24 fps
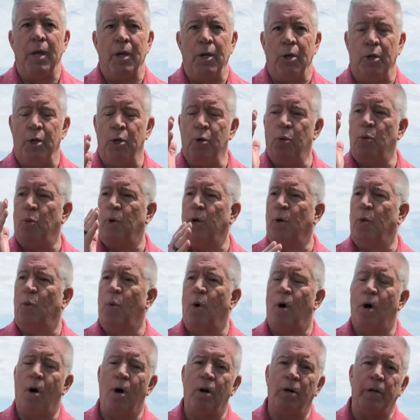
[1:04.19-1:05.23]
you will
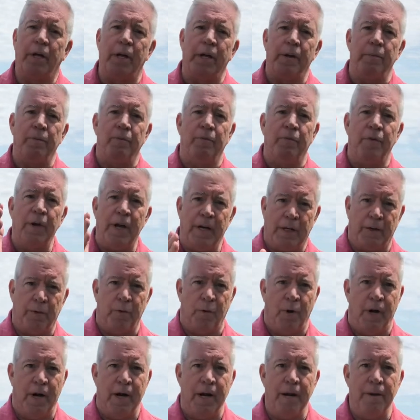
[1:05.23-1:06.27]
walk in
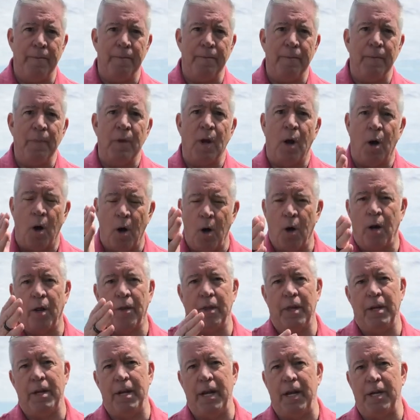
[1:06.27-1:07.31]
victory all of
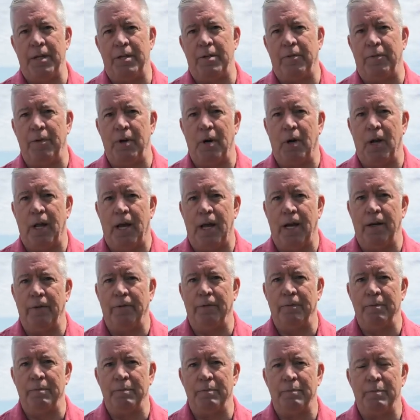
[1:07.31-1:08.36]
the days of your life
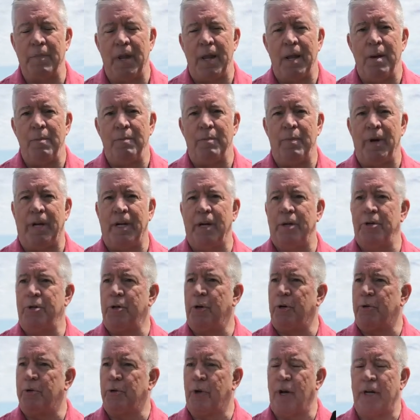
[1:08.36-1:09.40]
because
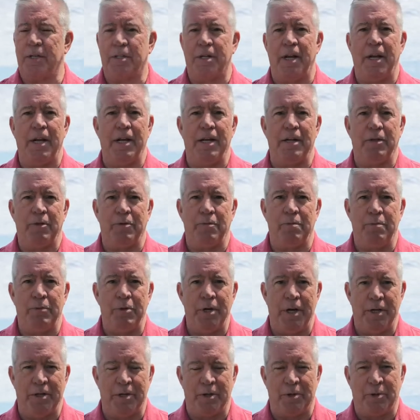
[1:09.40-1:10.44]
you're trusting in
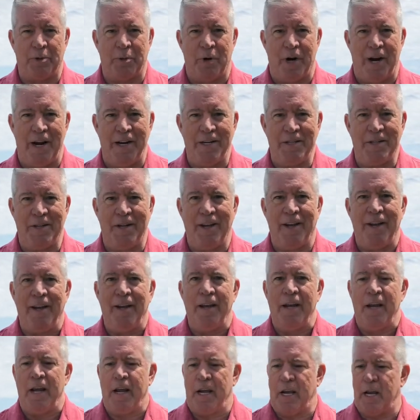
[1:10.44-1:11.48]
Jesus Christ.
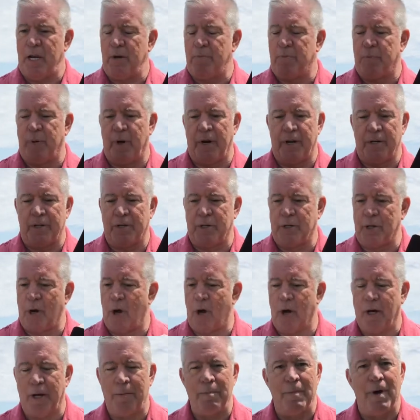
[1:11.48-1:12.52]
He's put a
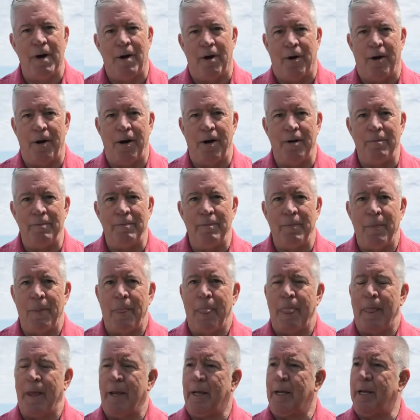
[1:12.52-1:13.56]
song in my heart.
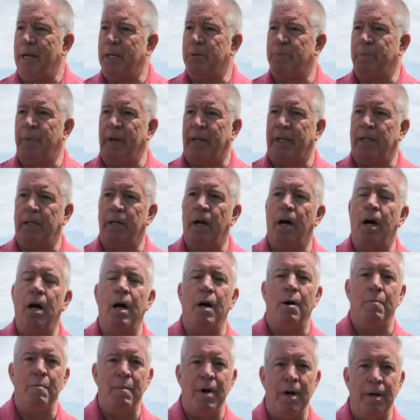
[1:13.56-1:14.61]
He's
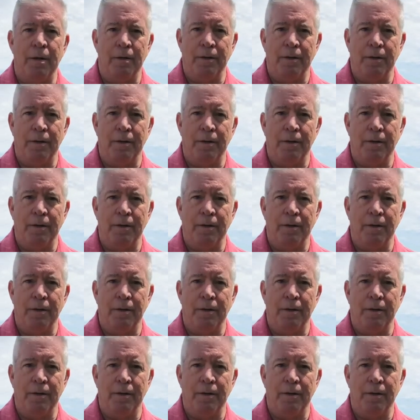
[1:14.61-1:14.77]
become